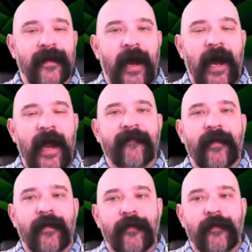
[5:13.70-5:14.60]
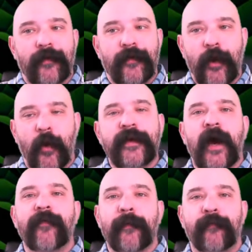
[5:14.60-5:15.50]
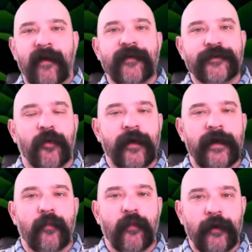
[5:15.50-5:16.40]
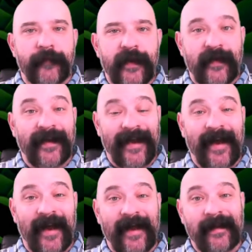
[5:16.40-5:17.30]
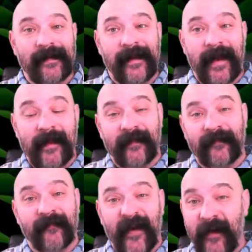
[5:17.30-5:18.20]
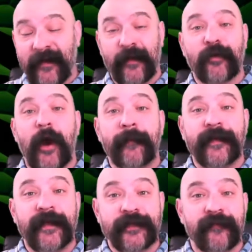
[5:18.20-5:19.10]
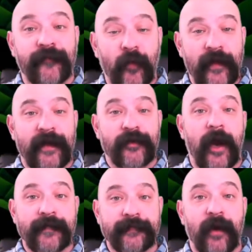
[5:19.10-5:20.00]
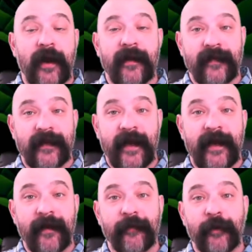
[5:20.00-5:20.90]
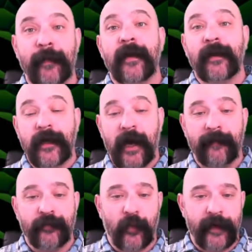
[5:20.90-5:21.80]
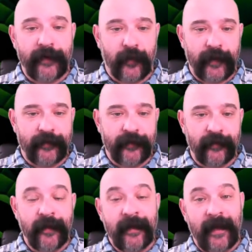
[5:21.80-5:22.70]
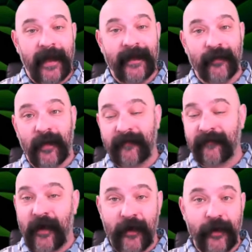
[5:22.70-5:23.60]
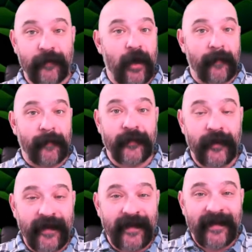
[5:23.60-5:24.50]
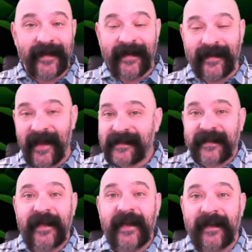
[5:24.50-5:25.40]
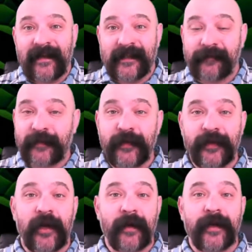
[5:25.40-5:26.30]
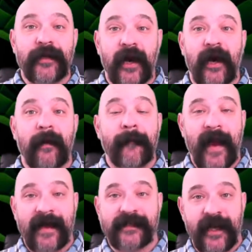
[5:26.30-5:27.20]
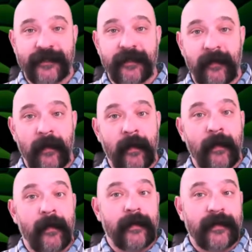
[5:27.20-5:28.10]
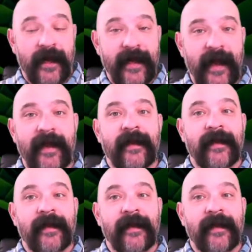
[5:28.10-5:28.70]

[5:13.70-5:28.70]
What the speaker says: I have no doubt that Brevin Jordan will be the guy and very little competition for that top spot in the tight end room come 2022. And you know what? Volume and opportunity, that is key, especially when you talk about a young pass-catching tight end